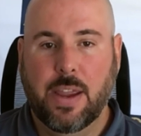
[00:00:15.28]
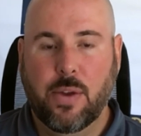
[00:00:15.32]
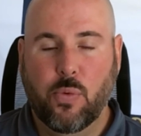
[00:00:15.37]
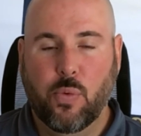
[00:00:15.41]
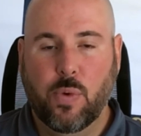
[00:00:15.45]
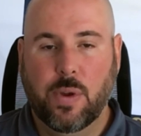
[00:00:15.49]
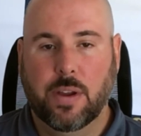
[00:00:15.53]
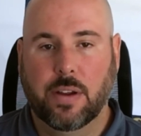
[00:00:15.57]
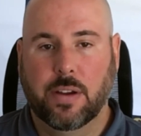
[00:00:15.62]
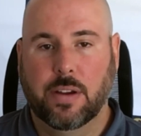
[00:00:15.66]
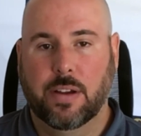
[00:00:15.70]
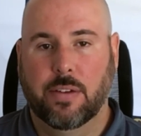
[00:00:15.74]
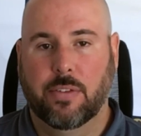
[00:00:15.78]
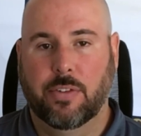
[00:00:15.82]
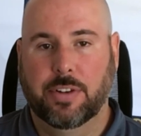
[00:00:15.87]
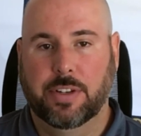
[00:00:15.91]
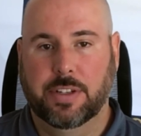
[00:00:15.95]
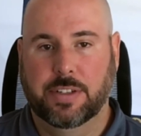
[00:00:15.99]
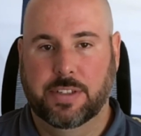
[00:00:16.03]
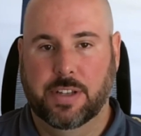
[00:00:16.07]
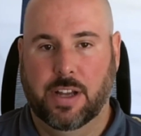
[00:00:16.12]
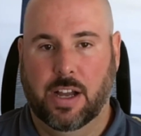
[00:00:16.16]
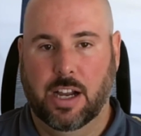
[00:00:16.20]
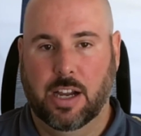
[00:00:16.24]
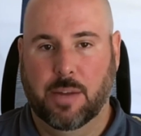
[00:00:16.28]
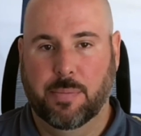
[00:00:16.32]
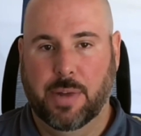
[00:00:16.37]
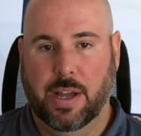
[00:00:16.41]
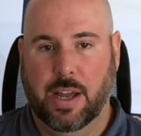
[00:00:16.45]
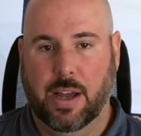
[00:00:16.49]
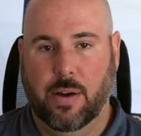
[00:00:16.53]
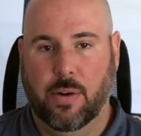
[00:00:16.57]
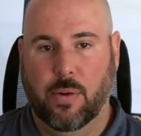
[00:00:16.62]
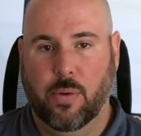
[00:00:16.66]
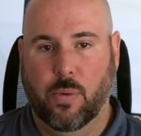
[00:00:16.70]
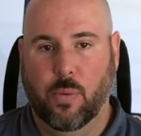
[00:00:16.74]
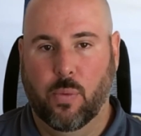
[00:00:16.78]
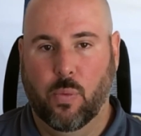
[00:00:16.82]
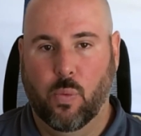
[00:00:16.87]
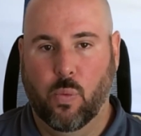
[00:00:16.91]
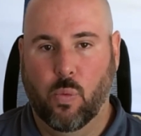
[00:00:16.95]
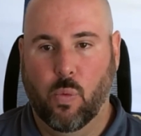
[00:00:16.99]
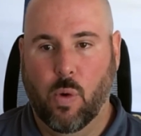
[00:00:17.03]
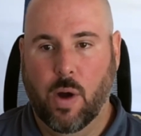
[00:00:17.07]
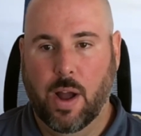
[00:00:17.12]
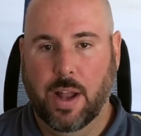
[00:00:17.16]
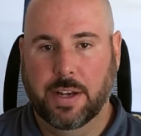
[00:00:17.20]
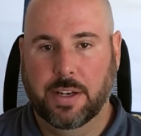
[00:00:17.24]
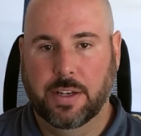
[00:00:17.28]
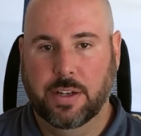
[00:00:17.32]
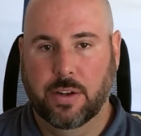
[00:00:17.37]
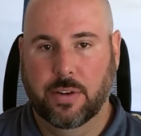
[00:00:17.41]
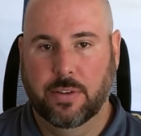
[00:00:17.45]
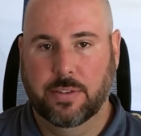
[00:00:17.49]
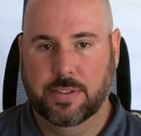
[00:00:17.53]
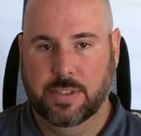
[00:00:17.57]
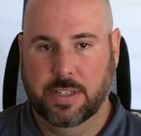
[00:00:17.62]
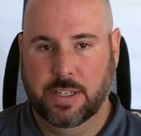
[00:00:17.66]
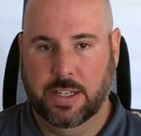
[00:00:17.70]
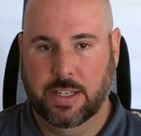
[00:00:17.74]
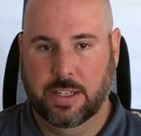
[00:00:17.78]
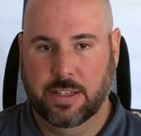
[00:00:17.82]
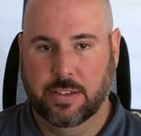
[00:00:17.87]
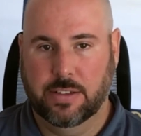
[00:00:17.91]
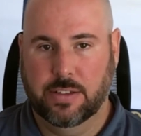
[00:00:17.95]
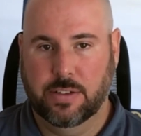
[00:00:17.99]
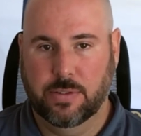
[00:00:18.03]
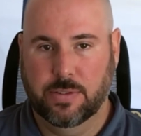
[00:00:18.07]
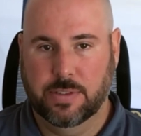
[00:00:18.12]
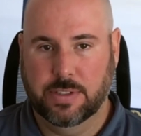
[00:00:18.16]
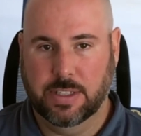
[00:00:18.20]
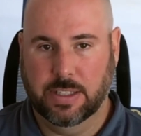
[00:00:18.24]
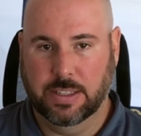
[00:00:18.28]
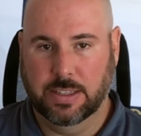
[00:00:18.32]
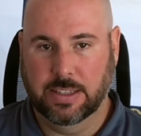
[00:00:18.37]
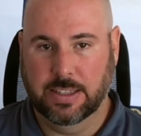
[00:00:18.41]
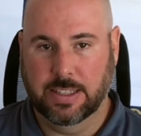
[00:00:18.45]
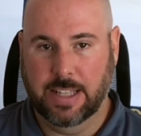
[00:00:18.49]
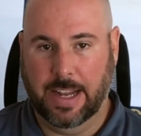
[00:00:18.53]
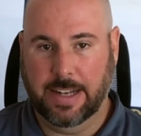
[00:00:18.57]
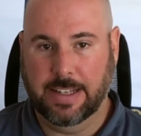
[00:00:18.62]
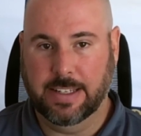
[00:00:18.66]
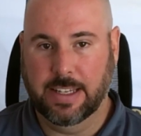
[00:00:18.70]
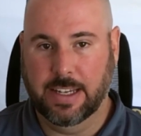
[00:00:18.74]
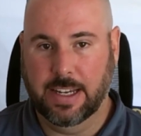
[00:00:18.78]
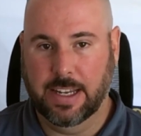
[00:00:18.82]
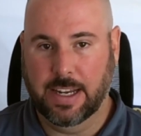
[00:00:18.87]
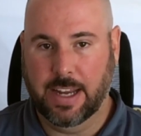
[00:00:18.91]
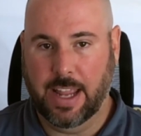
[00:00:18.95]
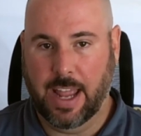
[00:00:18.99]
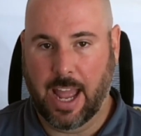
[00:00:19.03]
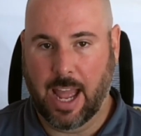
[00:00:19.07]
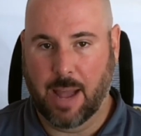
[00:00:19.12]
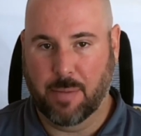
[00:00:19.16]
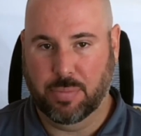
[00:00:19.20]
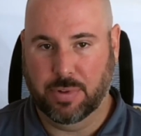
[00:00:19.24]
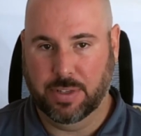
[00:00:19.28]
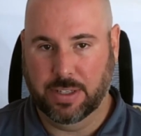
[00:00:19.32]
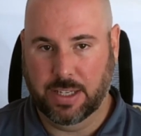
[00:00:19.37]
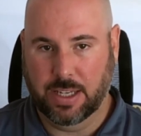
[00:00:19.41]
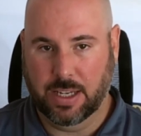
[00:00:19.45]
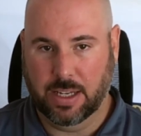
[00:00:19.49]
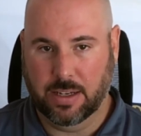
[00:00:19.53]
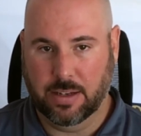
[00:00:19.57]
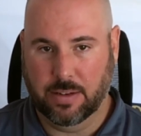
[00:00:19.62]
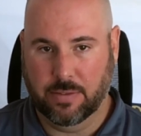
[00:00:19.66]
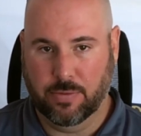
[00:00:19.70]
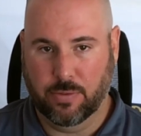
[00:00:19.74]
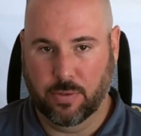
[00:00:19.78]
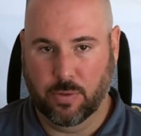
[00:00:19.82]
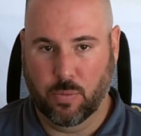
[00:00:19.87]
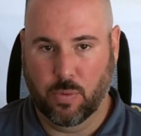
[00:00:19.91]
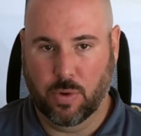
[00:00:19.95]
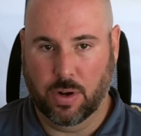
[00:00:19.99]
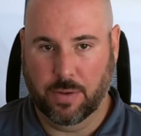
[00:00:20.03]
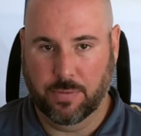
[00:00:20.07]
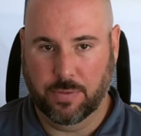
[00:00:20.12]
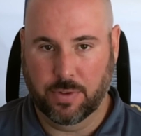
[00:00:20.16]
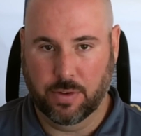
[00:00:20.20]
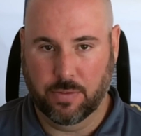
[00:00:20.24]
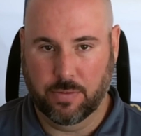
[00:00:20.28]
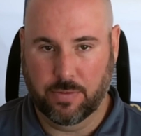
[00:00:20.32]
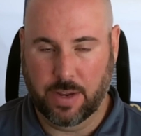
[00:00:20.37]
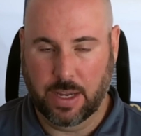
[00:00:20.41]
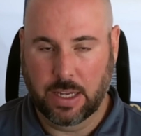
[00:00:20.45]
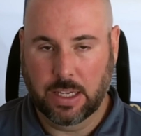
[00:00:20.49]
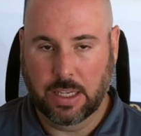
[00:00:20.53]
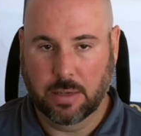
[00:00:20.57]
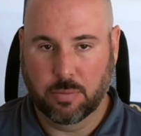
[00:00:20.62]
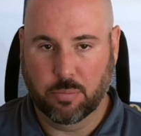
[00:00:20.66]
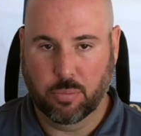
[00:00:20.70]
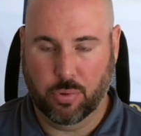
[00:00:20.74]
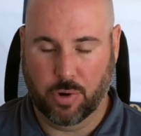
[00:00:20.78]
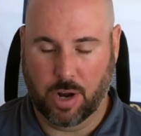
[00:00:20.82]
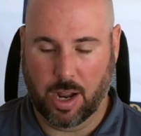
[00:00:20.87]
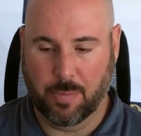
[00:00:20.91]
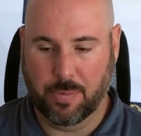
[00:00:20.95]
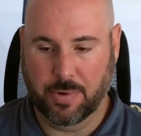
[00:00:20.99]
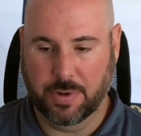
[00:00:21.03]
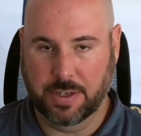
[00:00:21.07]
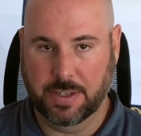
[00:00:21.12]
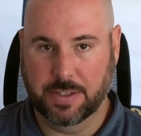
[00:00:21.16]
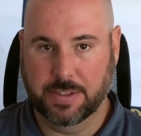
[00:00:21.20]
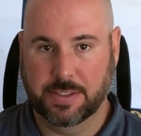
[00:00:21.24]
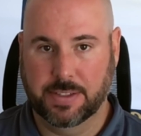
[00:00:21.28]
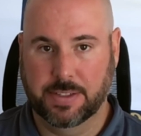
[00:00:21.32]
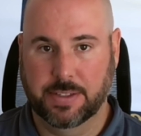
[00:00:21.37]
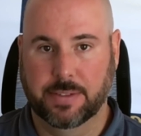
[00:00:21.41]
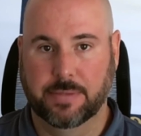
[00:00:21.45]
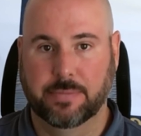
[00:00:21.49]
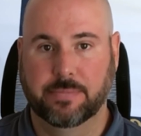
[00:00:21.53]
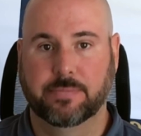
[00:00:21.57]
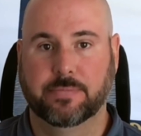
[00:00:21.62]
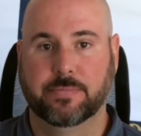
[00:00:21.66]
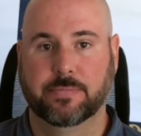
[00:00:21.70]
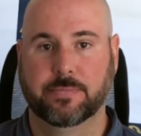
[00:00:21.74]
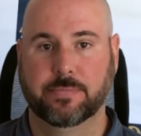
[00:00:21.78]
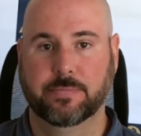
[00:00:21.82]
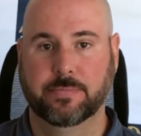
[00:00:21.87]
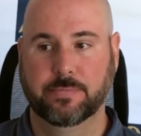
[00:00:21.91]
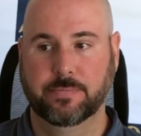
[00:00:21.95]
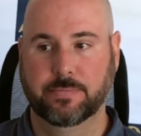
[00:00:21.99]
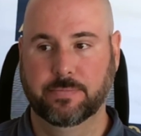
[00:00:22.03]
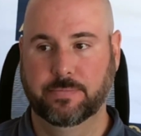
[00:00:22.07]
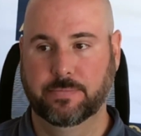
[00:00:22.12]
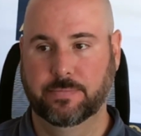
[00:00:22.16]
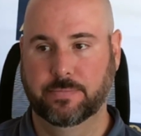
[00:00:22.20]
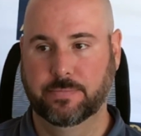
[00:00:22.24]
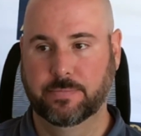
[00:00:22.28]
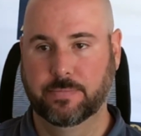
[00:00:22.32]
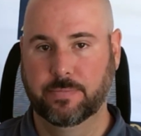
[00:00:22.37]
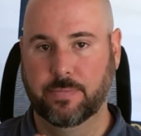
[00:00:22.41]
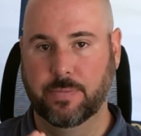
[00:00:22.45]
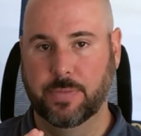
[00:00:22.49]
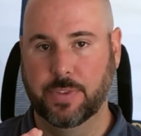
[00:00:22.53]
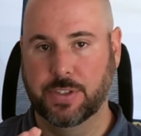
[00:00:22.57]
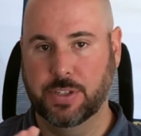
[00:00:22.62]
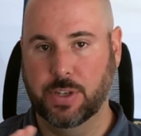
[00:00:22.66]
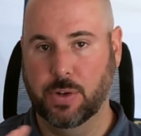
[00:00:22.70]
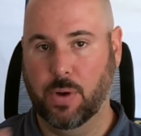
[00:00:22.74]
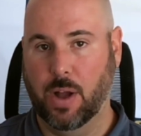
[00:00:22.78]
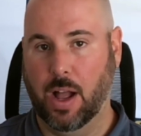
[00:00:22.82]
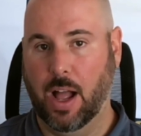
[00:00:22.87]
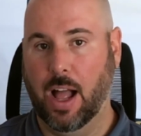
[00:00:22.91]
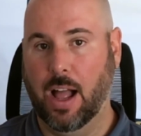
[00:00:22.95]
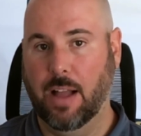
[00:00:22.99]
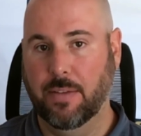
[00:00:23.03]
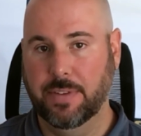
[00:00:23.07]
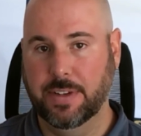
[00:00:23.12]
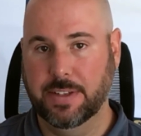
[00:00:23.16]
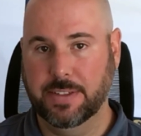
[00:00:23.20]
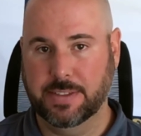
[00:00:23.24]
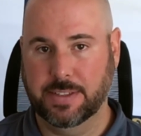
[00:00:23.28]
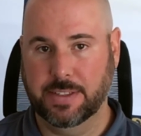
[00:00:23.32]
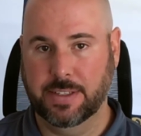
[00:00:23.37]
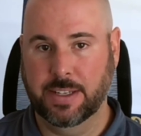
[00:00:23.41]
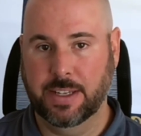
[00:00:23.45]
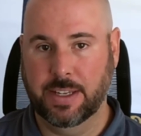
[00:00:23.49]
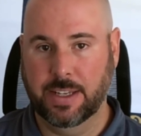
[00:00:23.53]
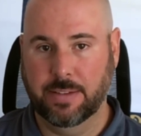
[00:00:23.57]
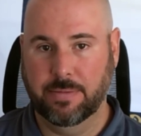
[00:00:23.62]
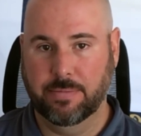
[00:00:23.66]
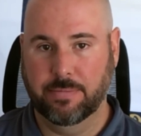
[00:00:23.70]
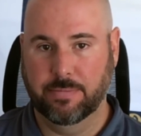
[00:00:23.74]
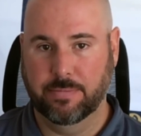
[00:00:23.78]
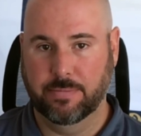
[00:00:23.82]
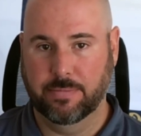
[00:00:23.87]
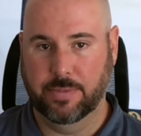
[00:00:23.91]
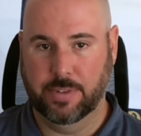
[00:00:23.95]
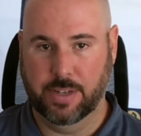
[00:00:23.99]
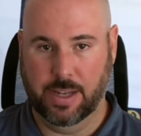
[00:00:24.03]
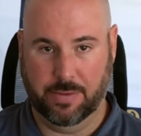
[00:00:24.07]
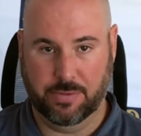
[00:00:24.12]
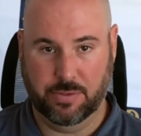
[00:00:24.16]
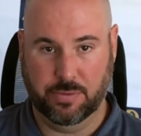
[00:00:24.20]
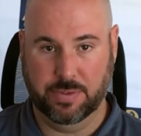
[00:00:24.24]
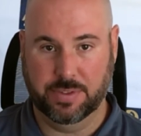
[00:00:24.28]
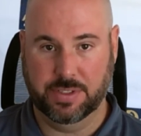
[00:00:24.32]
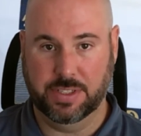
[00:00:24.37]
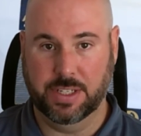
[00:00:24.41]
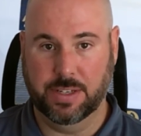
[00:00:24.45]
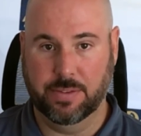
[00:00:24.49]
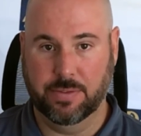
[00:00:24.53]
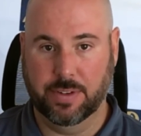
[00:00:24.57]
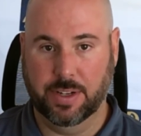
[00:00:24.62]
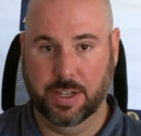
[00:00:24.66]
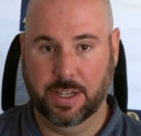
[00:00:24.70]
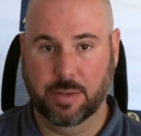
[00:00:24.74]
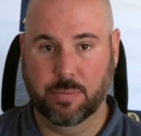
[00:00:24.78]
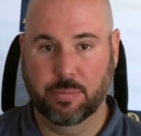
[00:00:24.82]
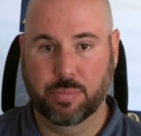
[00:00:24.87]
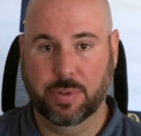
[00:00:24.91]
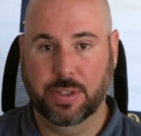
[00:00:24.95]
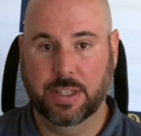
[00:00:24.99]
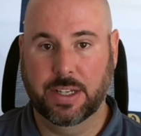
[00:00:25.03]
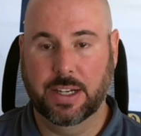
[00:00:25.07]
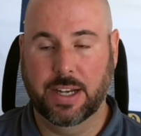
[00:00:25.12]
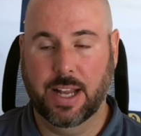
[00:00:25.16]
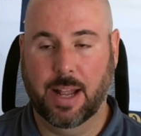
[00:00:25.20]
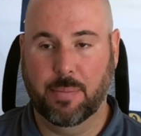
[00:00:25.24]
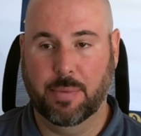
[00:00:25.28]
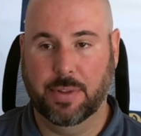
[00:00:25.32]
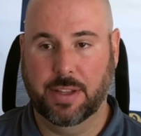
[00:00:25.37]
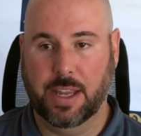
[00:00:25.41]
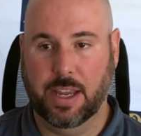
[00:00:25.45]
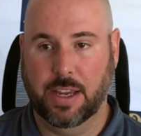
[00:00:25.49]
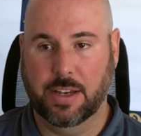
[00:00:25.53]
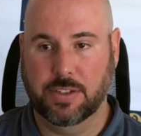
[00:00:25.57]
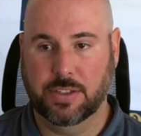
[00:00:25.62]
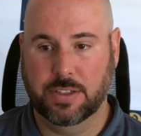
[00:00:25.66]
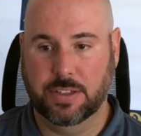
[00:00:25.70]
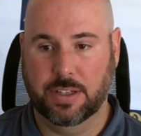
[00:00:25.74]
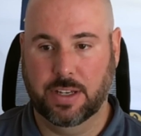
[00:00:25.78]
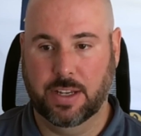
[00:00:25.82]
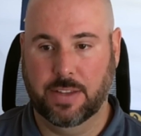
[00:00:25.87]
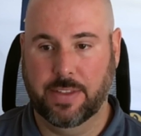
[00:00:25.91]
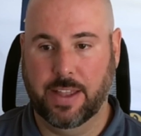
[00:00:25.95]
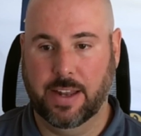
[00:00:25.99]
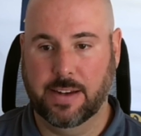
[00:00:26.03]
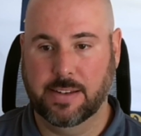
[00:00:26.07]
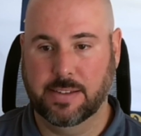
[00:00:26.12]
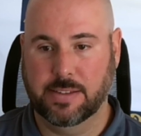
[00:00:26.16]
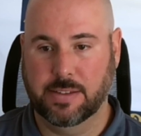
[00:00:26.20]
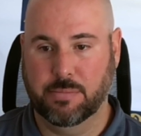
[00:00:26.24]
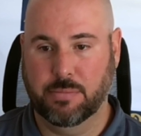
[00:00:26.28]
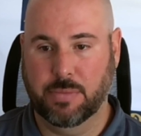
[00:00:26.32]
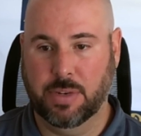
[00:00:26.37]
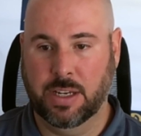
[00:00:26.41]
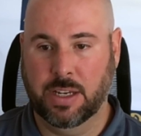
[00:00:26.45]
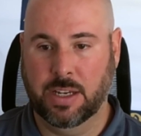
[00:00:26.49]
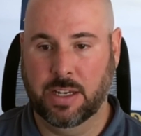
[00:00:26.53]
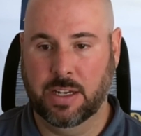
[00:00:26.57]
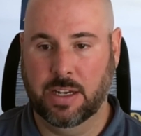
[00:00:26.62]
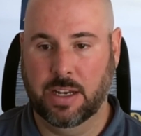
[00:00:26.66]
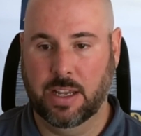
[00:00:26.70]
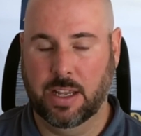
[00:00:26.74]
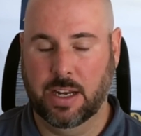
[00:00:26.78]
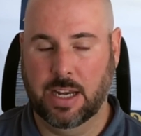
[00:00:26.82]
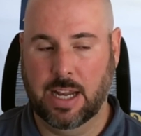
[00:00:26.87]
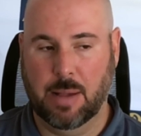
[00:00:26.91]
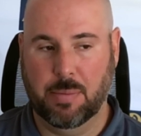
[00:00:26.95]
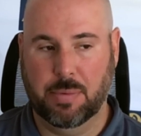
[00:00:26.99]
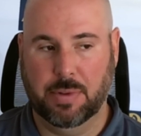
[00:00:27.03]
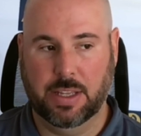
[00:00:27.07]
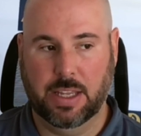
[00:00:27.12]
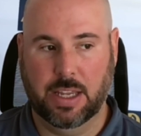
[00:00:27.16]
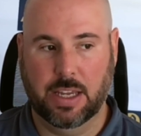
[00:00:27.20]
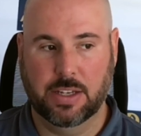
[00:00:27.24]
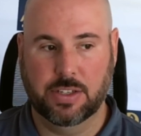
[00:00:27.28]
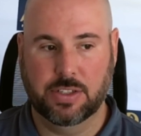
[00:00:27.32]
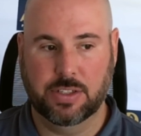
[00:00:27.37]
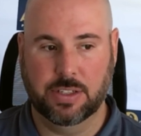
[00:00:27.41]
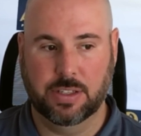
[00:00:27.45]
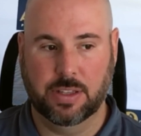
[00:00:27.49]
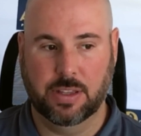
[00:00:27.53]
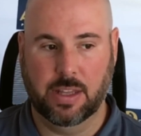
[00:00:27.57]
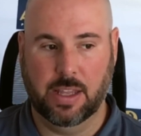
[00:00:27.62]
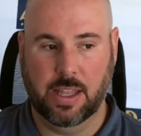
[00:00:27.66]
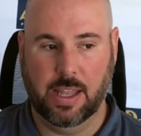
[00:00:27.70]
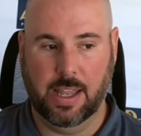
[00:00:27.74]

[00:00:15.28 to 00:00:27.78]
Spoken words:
we are going to talk about what goes into selecting an applicant for one of your vacant properties. So obviously you have to receive a completed application, and that doesn't mean an application